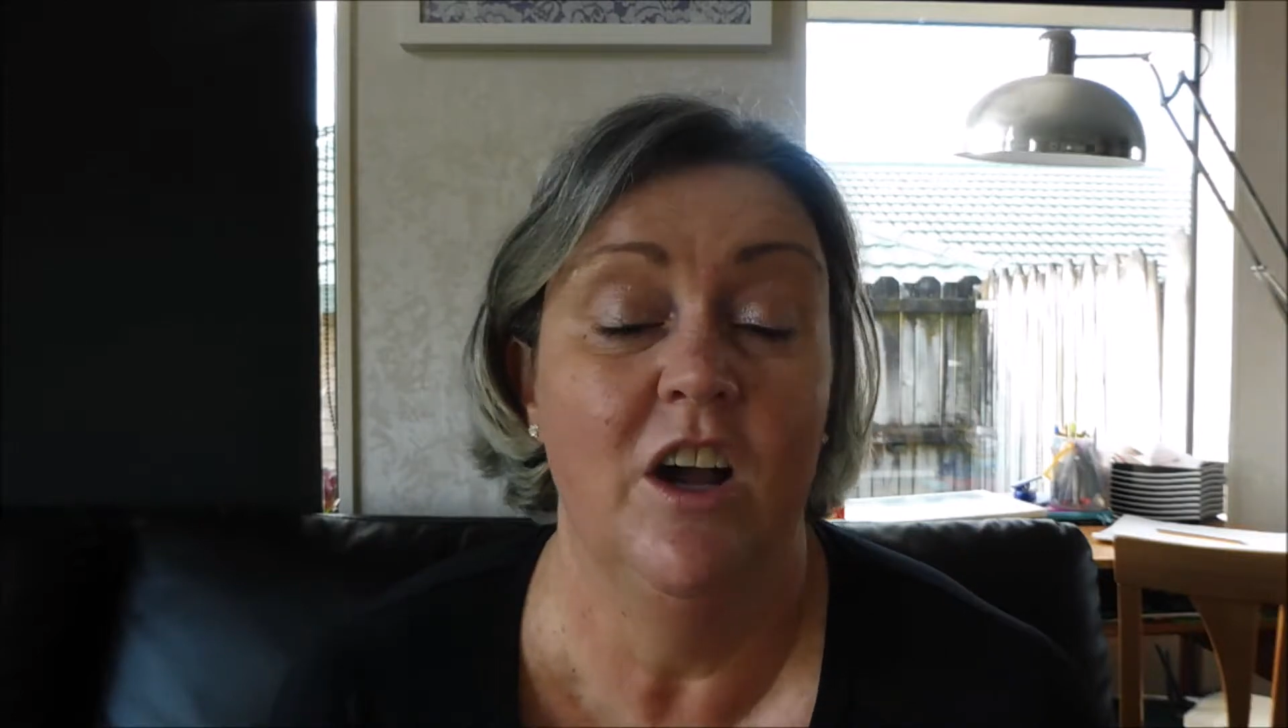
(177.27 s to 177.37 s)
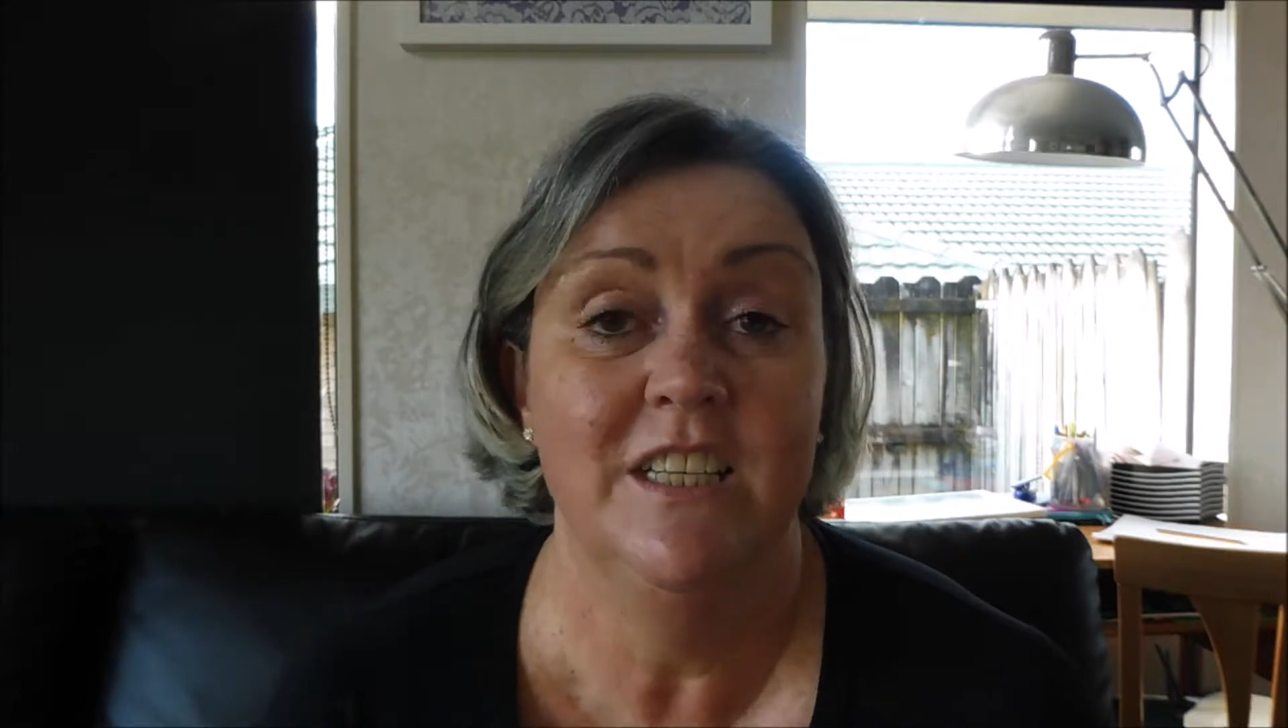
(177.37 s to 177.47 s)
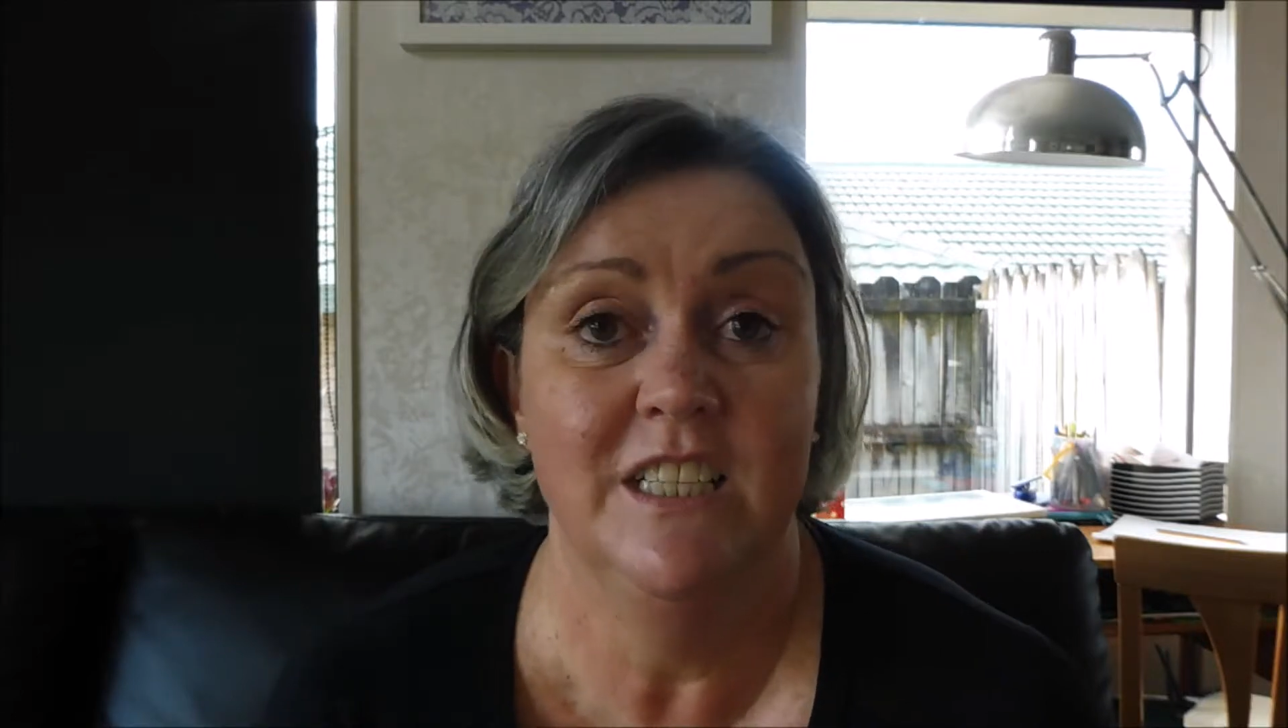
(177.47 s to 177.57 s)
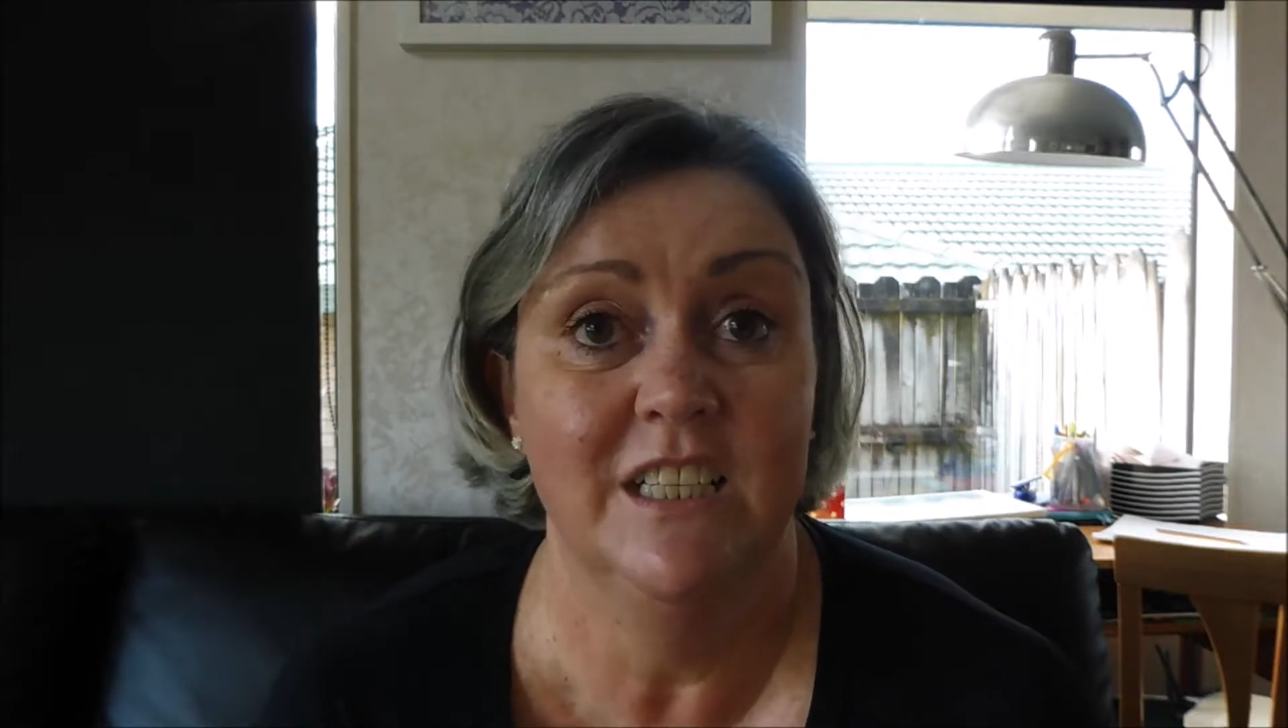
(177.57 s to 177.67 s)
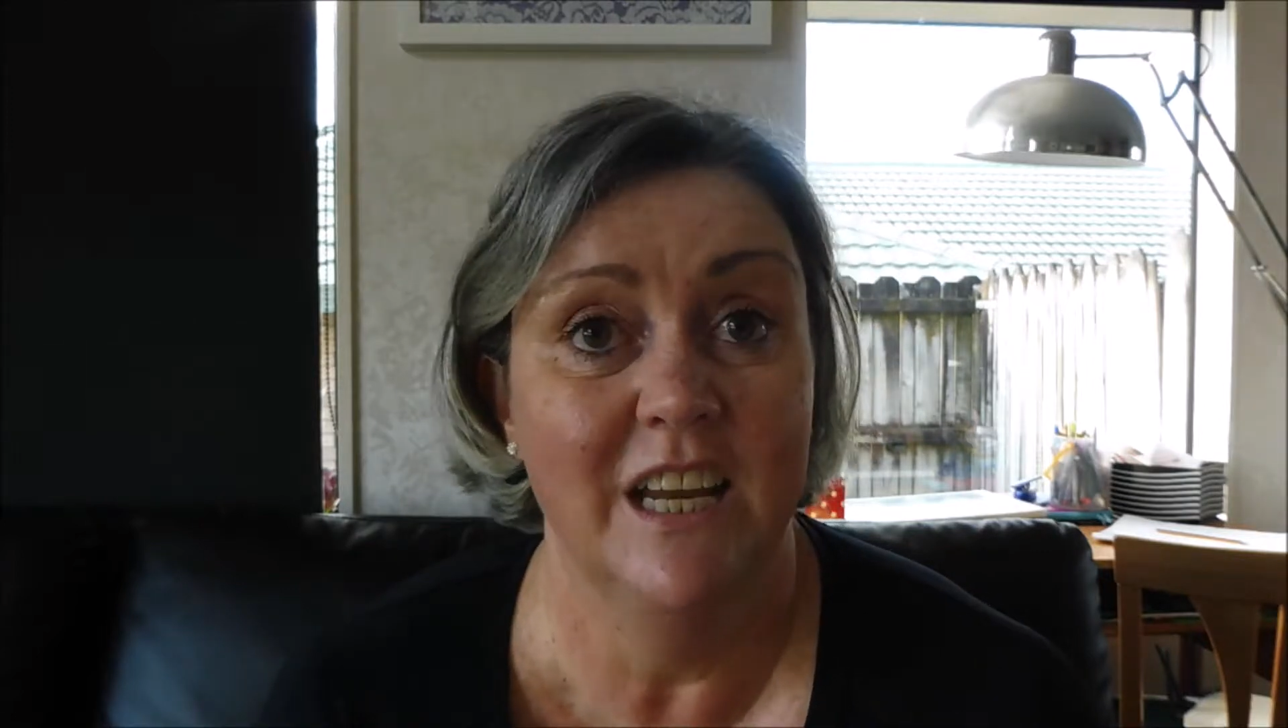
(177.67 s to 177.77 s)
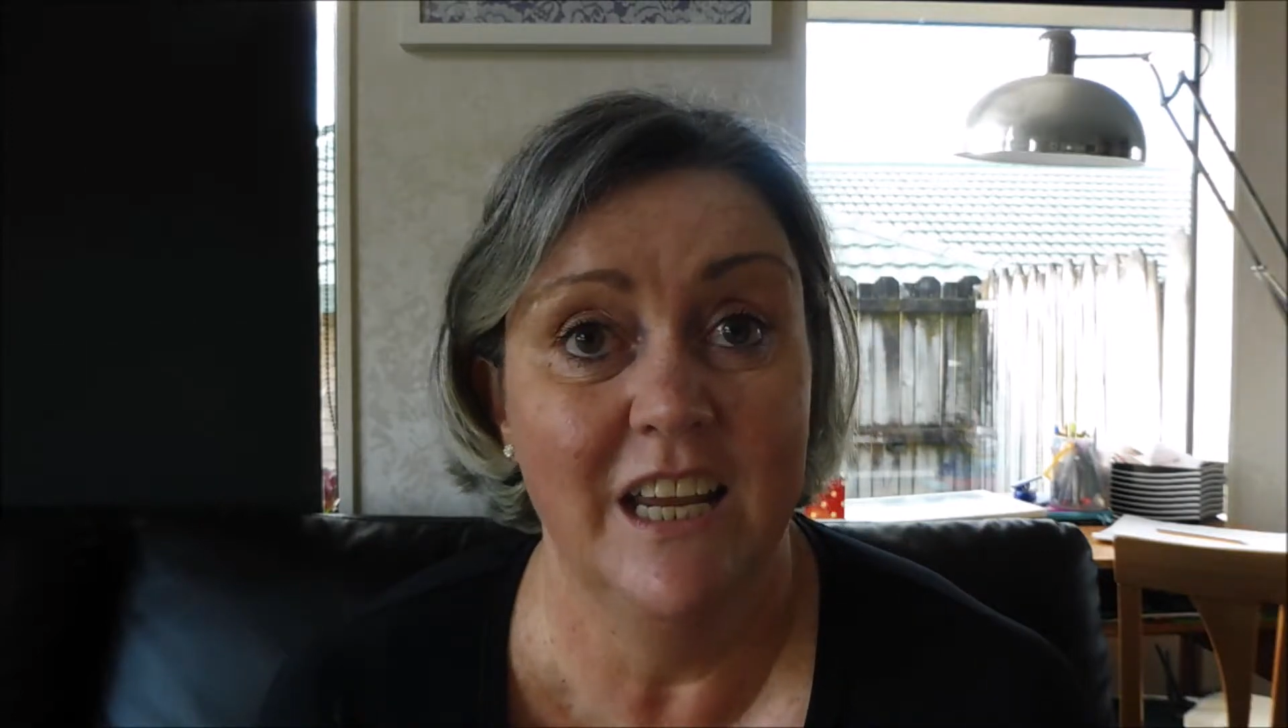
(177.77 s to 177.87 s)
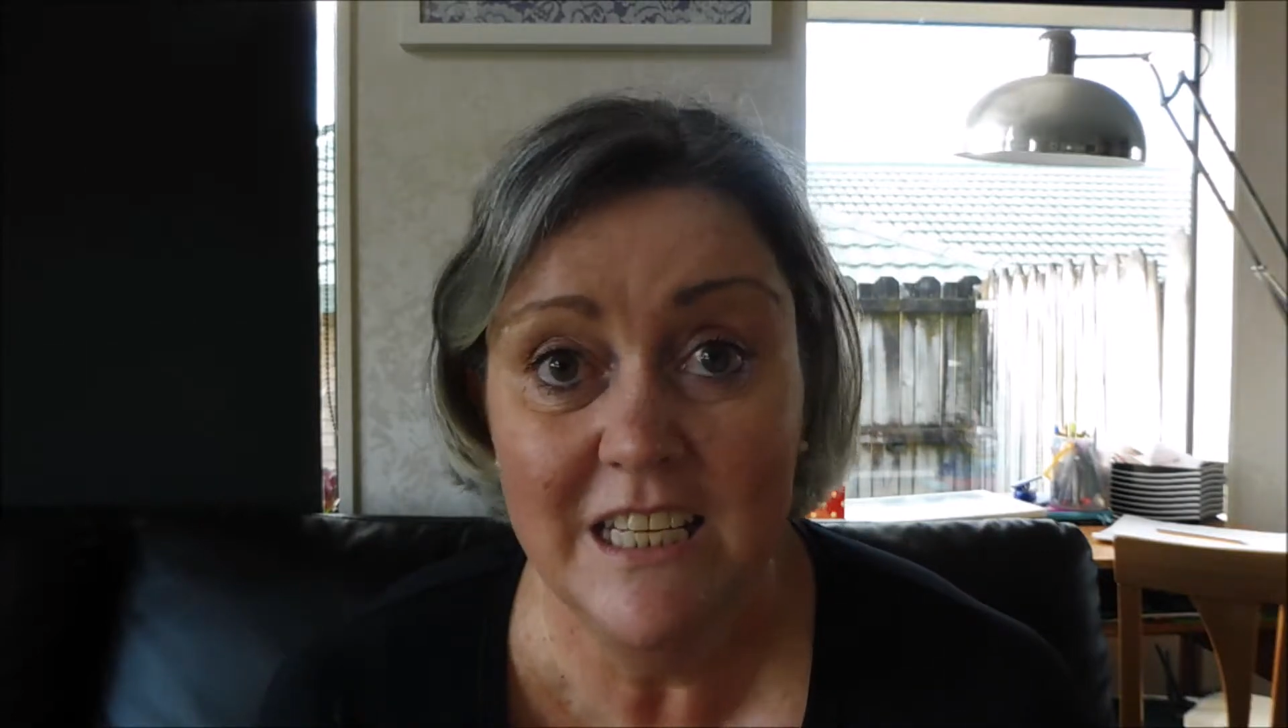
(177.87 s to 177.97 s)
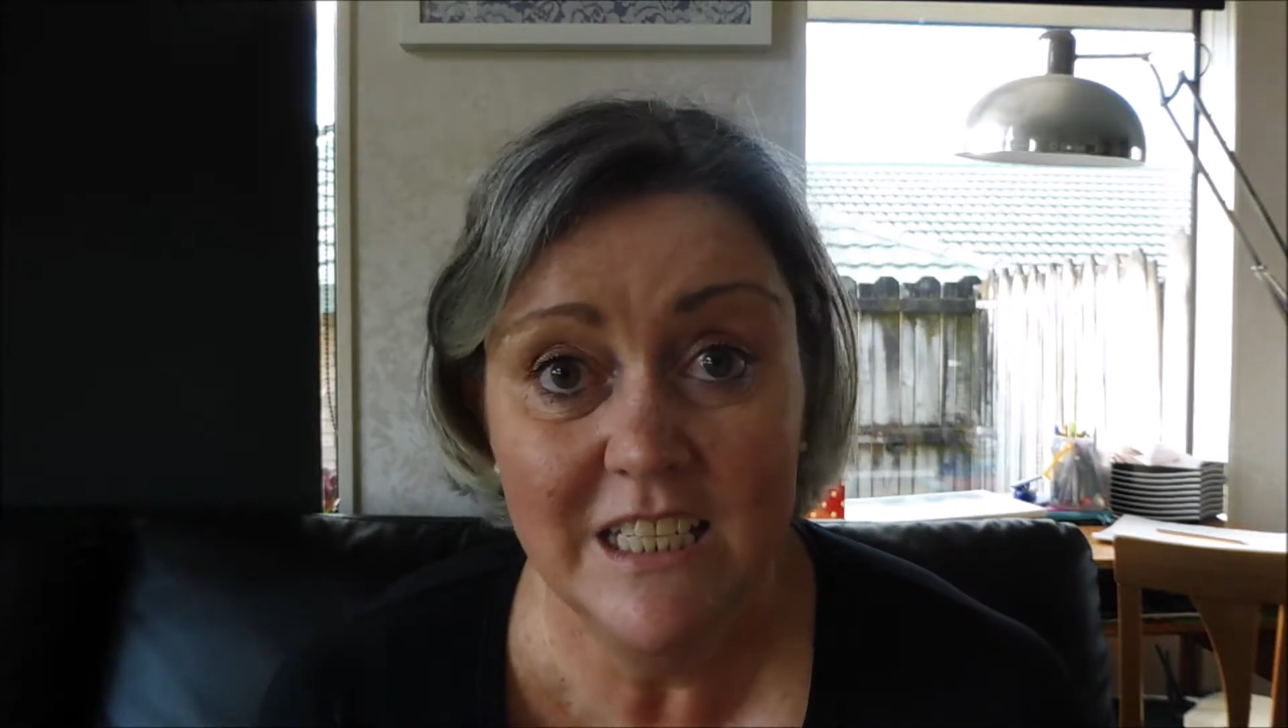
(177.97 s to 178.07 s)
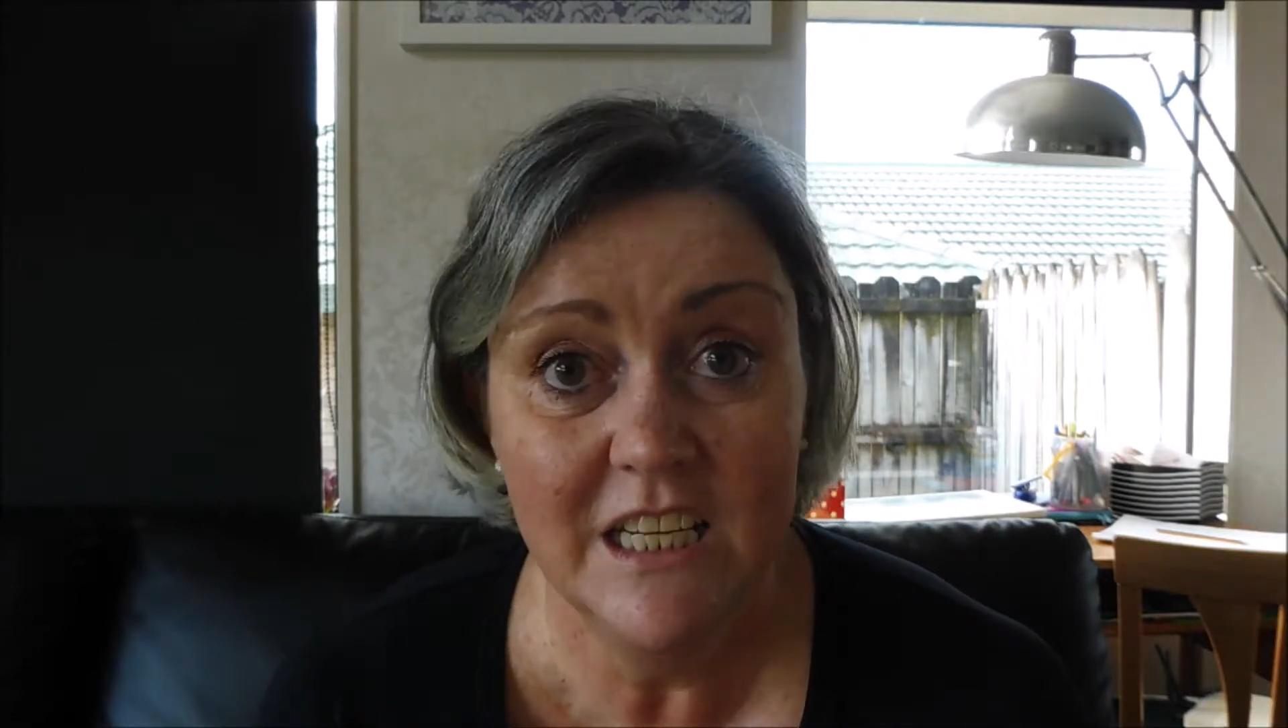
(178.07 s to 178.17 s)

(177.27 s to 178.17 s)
I didn't eat